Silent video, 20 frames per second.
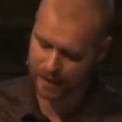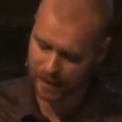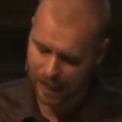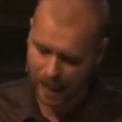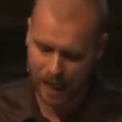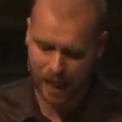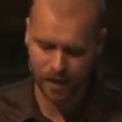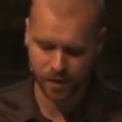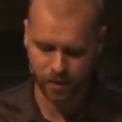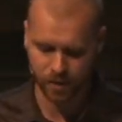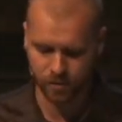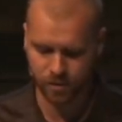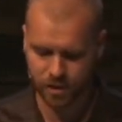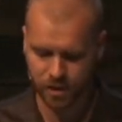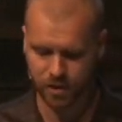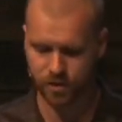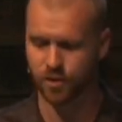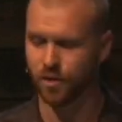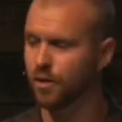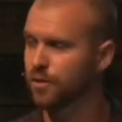God
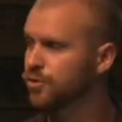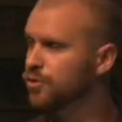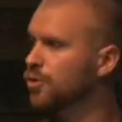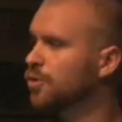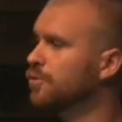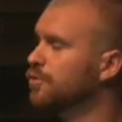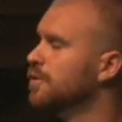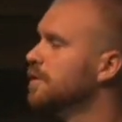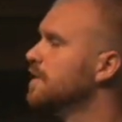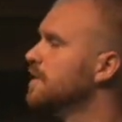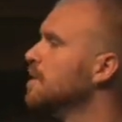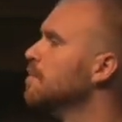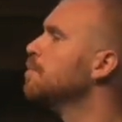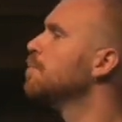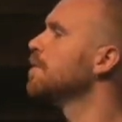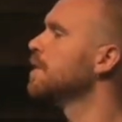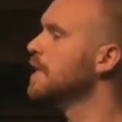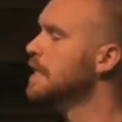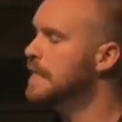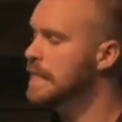uses those who
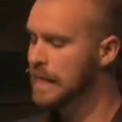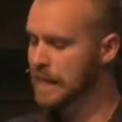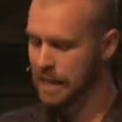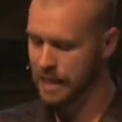simply